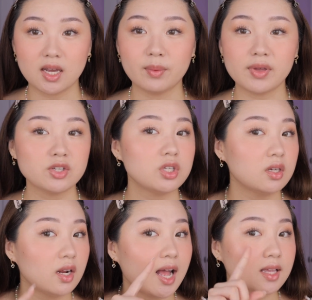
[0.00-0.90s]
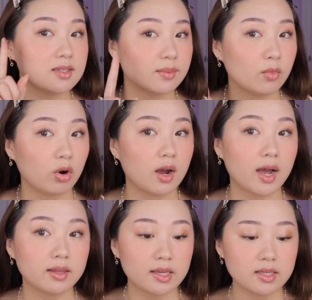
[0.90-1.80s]
I'm actually gonna add some more
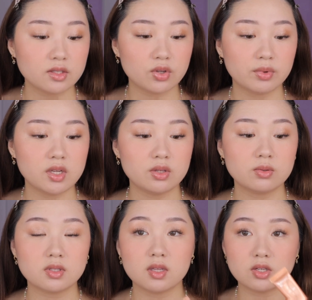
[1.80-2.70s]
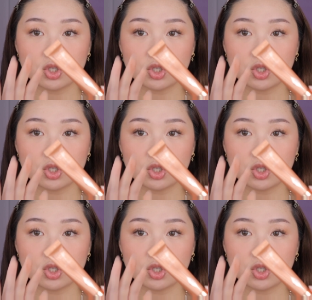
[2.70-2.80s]
highlights. So I'm gonna use this